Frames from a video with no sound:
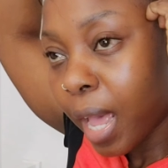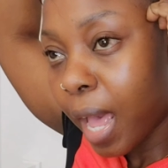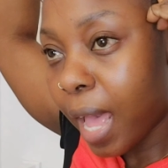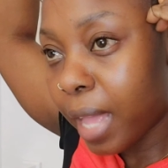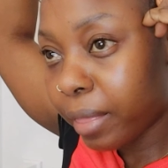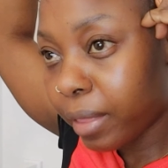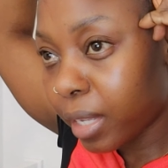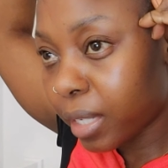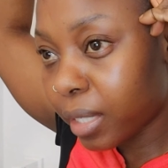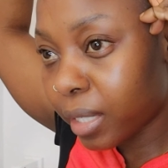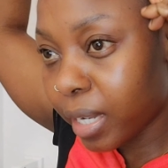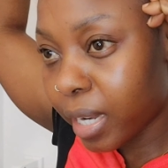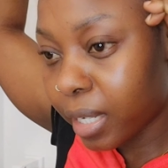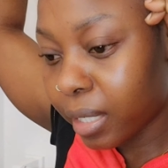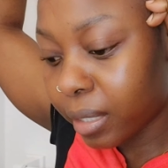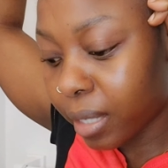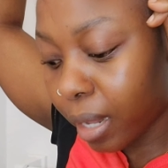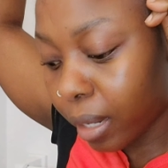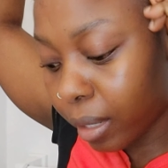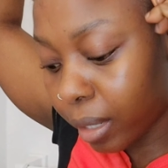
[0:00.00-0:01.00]
And this
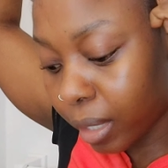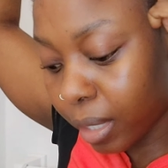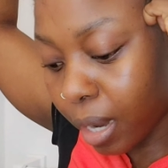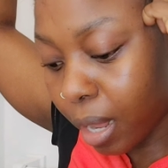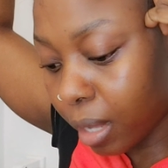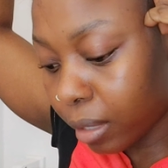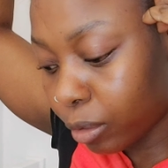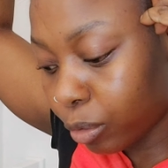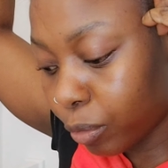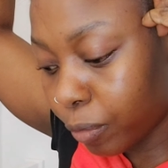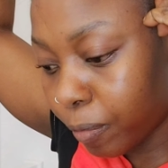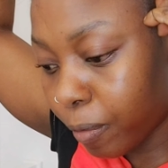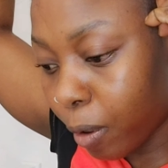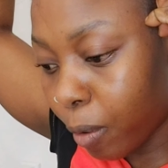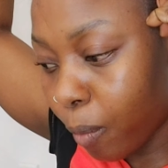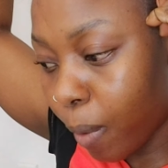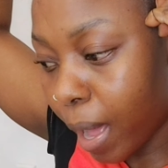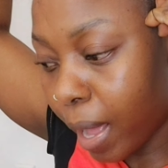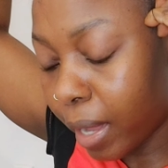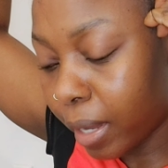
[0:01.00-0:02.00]
hairstyle can last you for
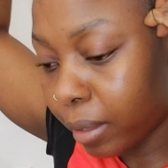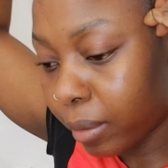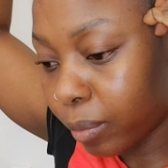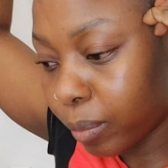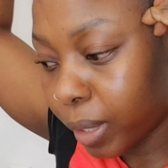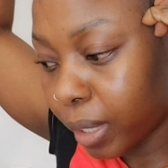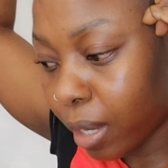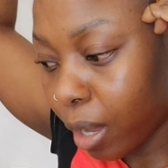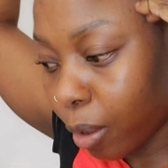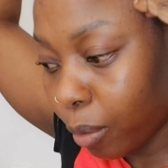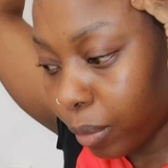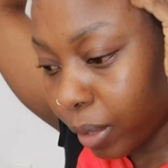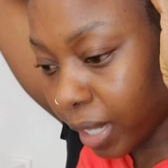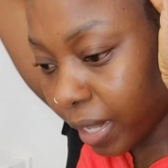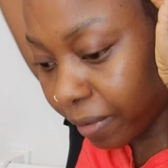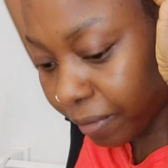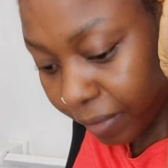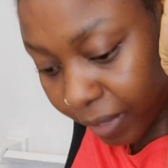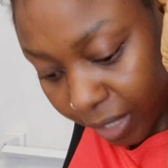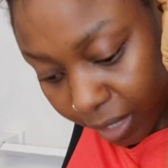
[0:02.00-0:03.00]
a while without
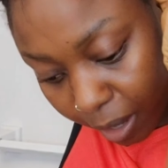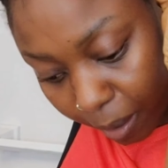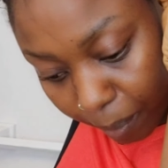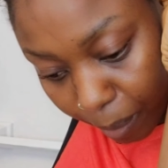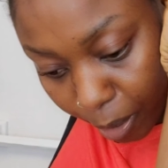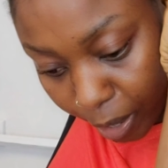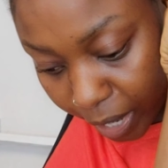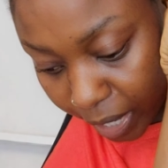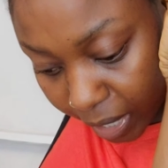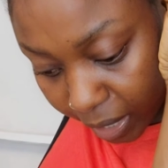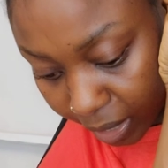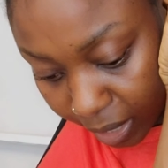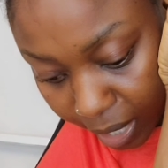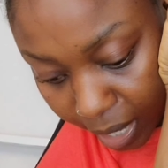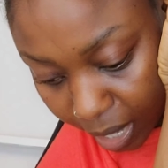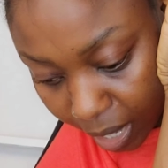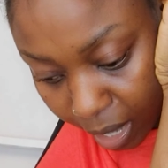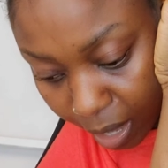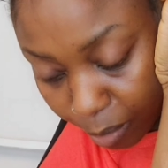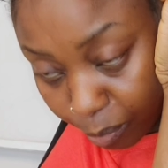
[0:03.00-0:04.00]
lifting up or
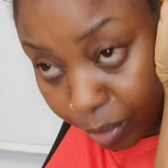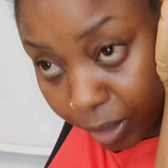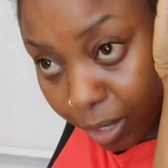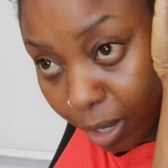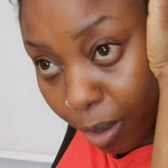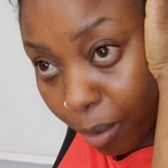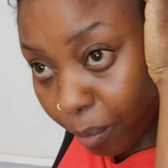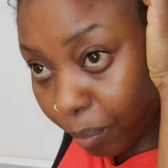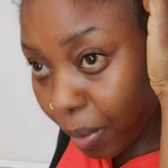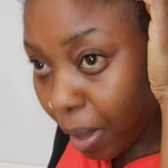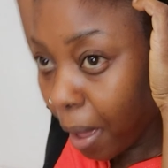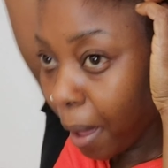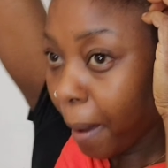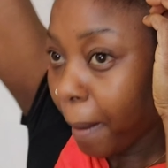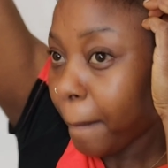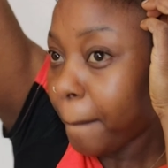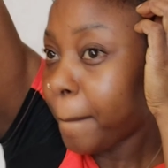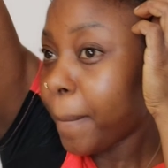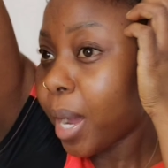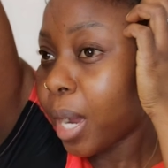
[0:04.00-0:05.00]
anything, and without
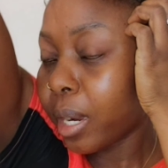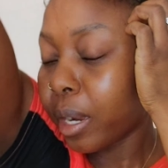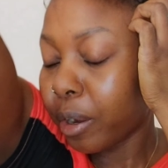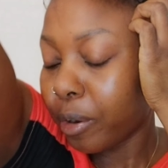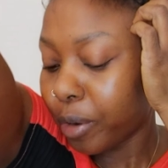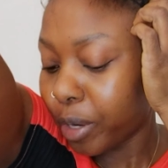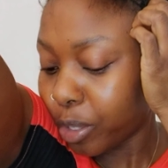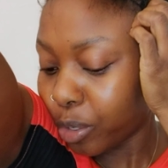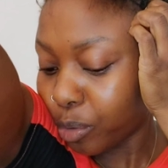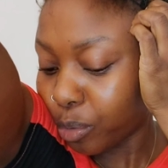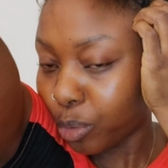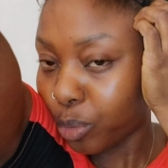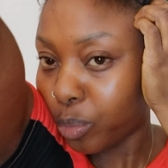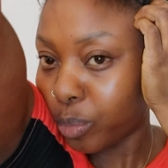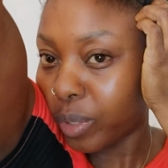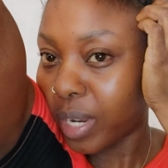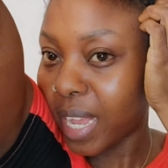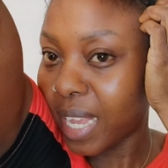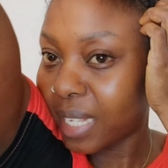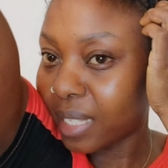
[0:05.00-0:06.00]
bothering you
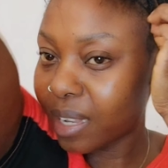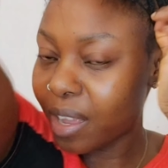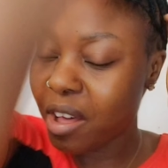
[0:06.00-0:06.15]
to like